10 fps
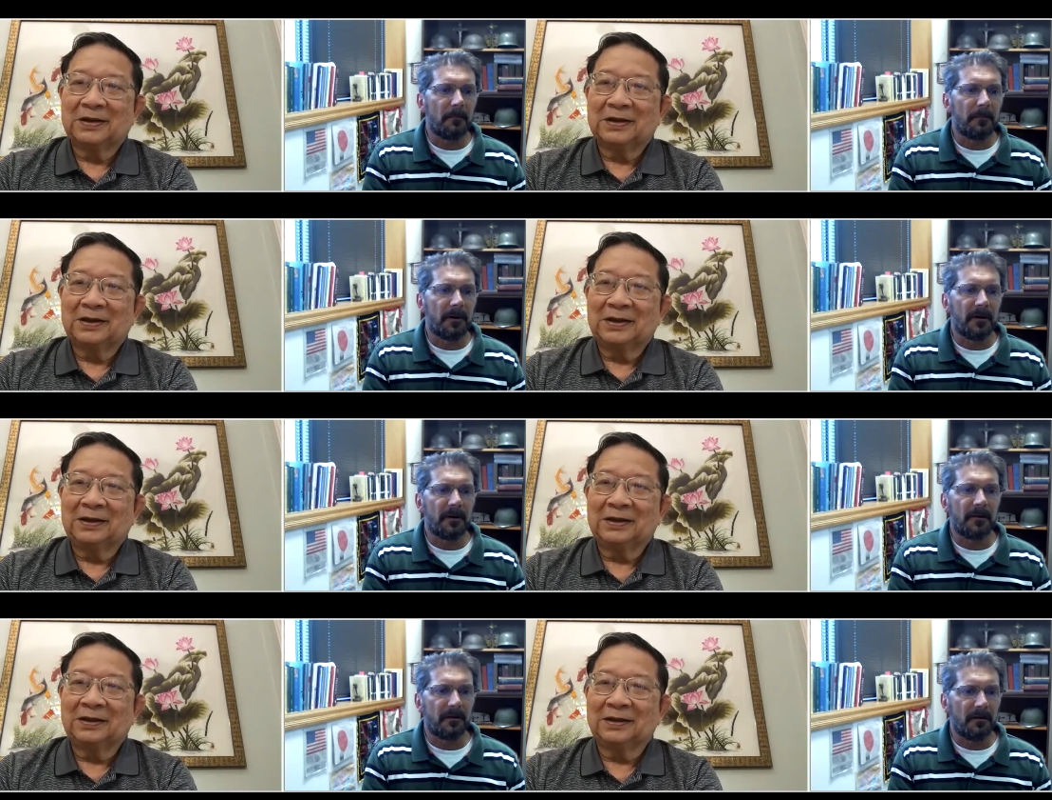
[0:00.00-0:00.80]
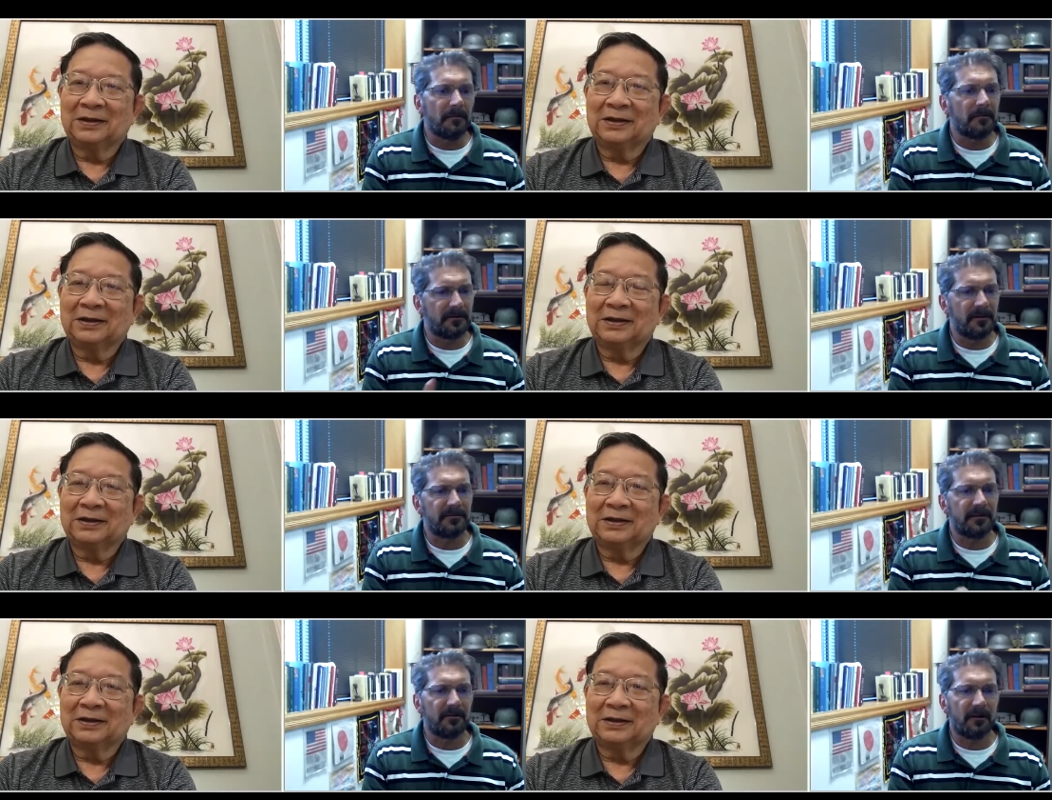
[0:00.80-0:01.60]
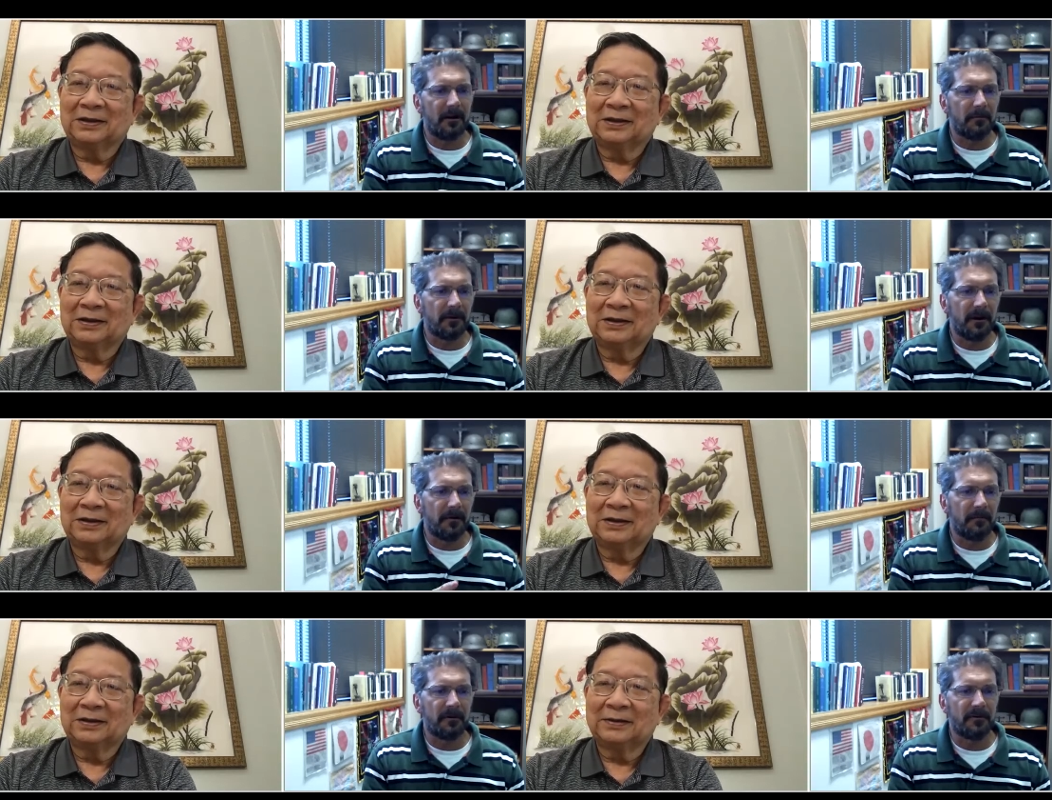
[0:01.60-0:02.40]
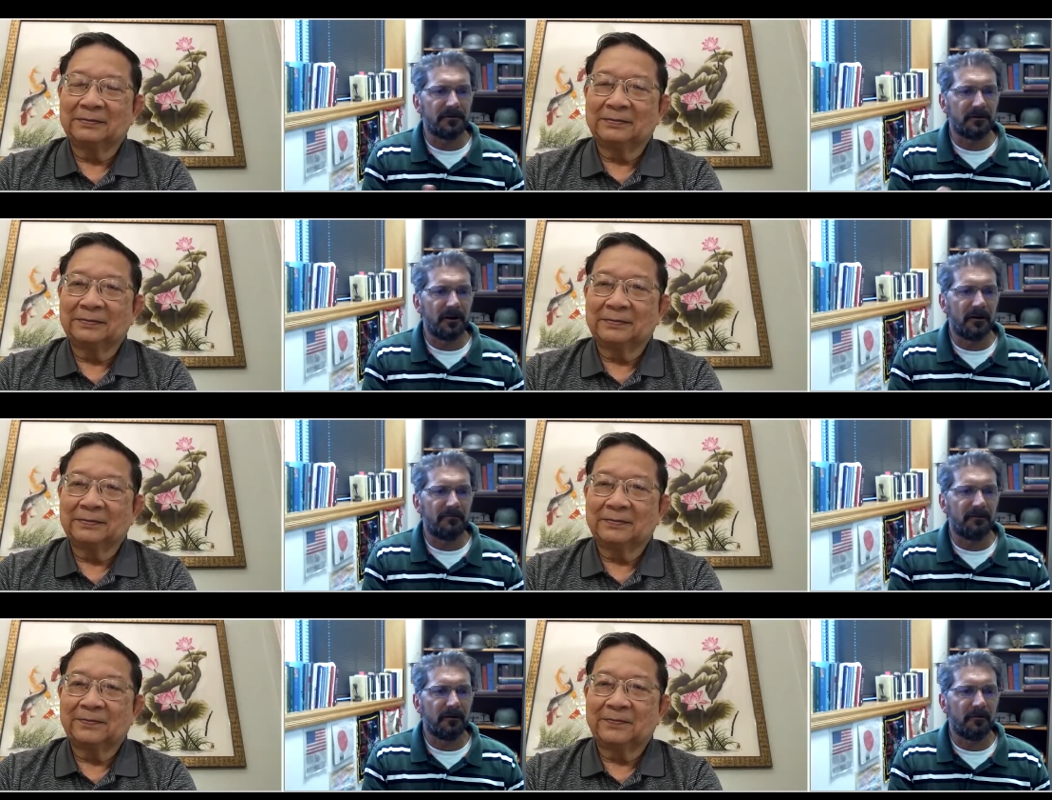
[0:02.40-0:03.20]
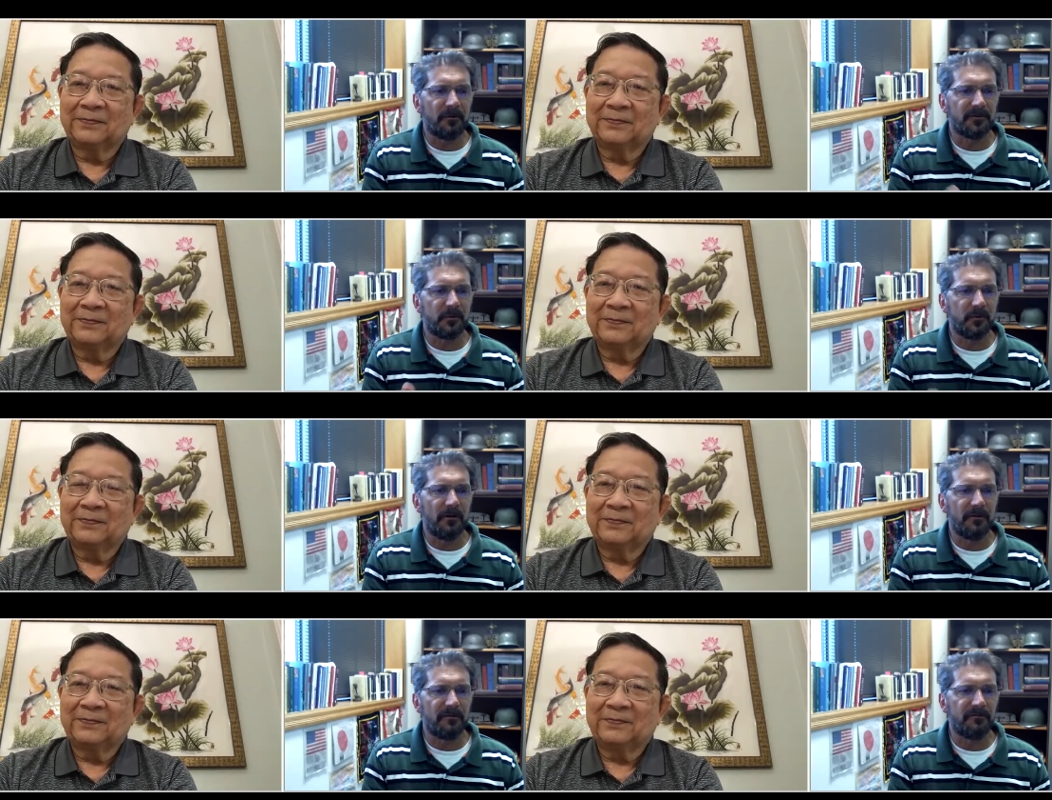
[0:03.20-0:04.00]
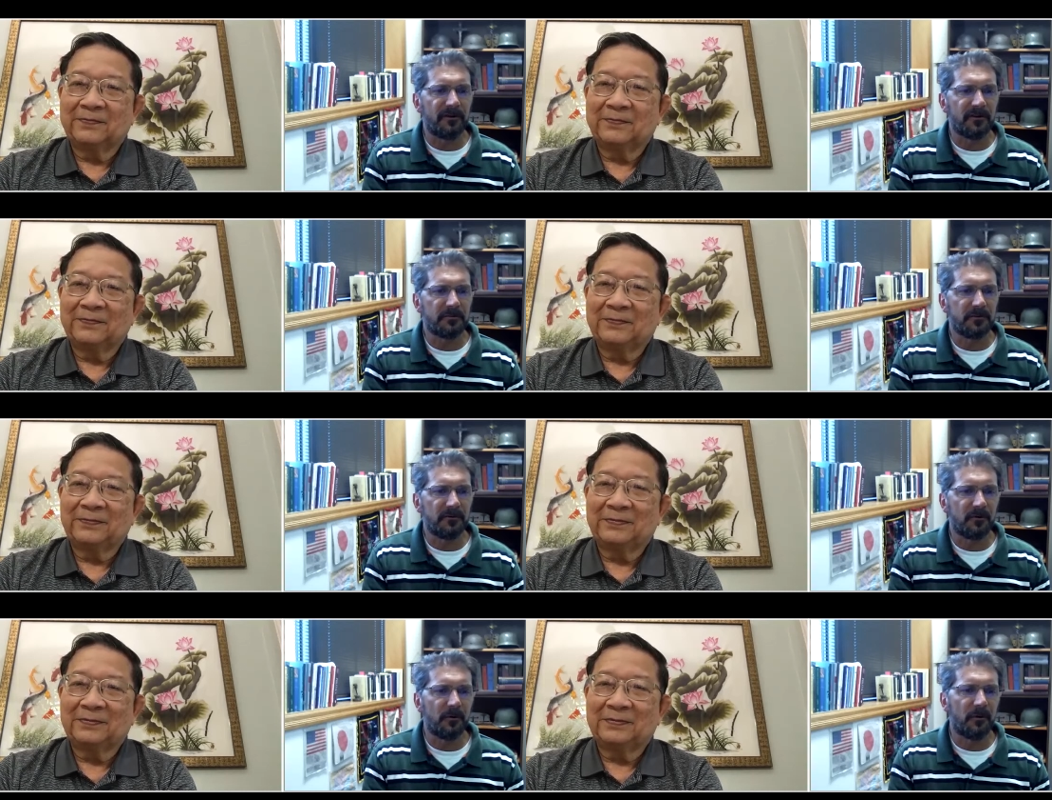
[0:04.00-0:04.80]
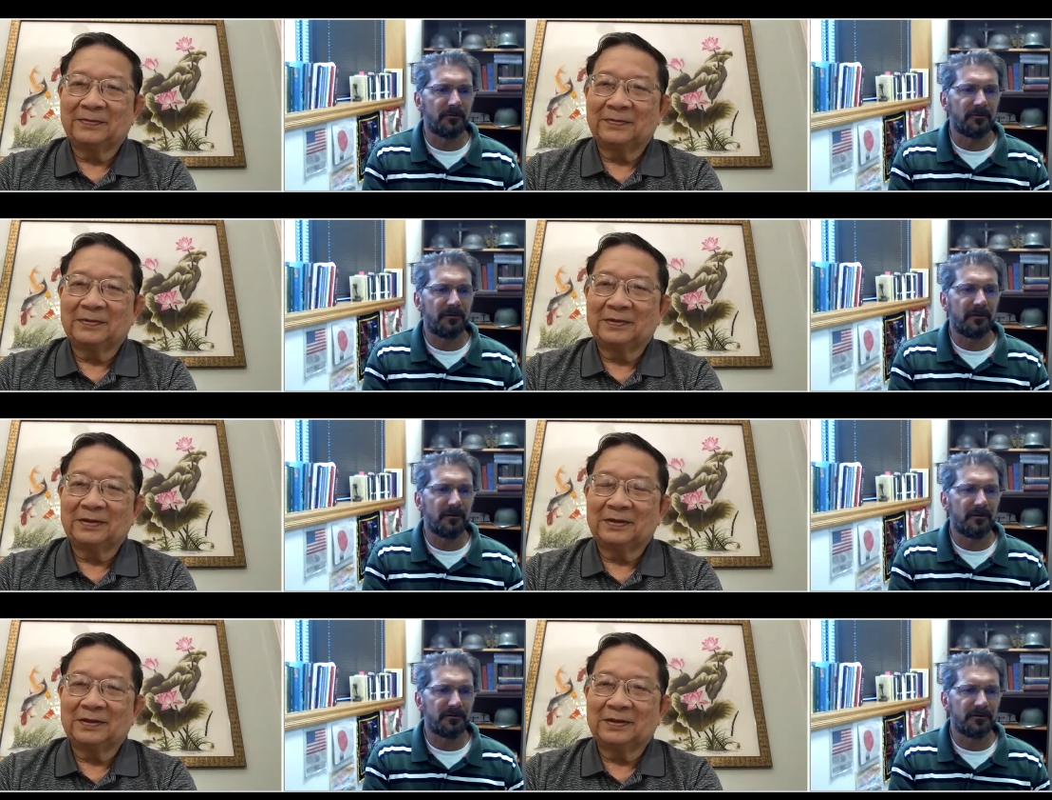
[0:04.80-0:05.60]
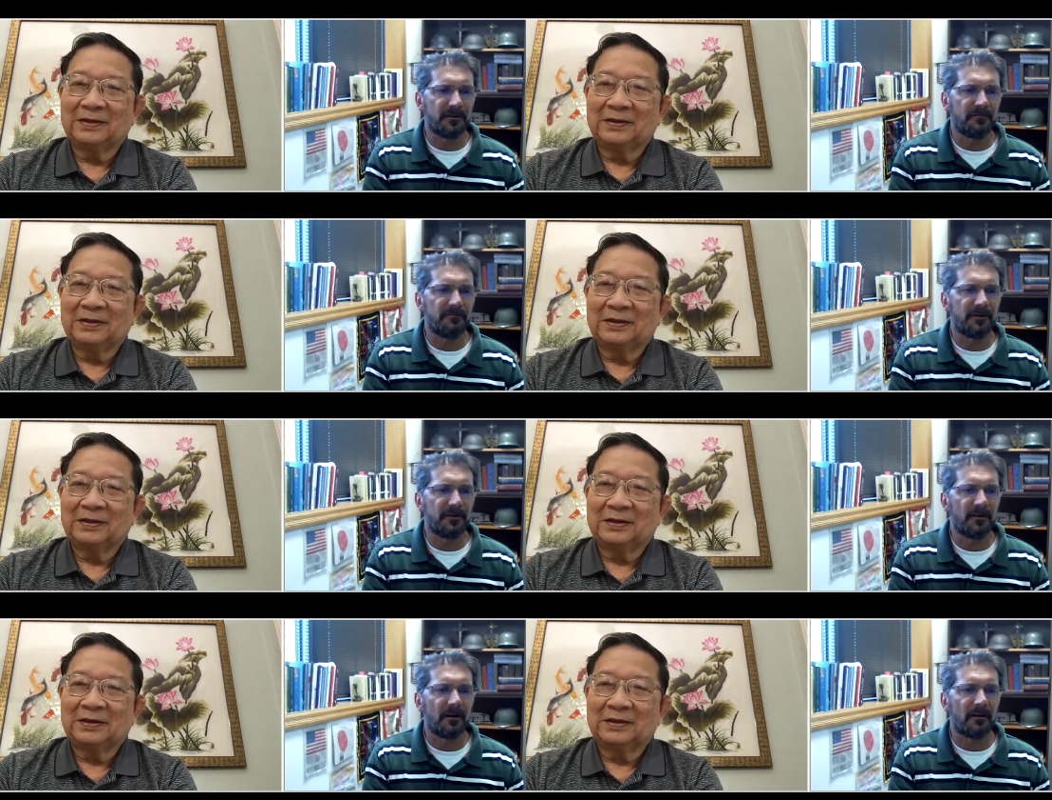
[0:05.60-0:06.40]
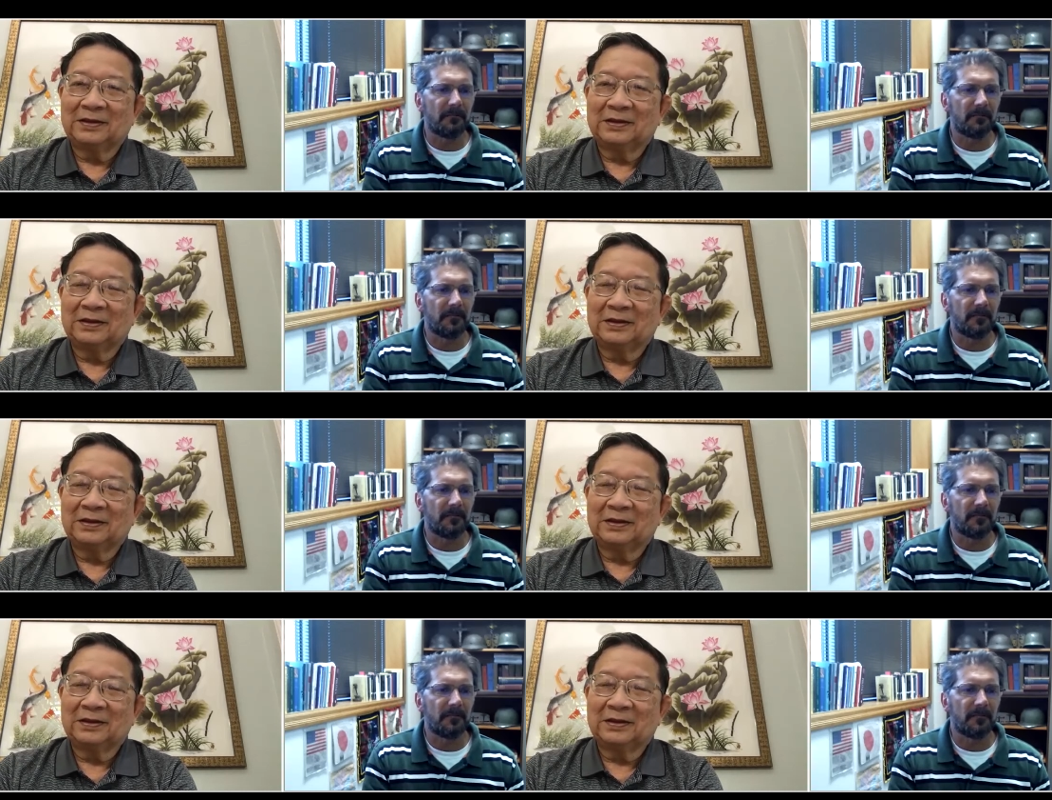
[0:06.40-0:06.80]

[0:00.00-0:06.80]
Speaker 1: but it does sound complicated because your godfather was a wealthy Frenchman who owned theaters in Vietnam.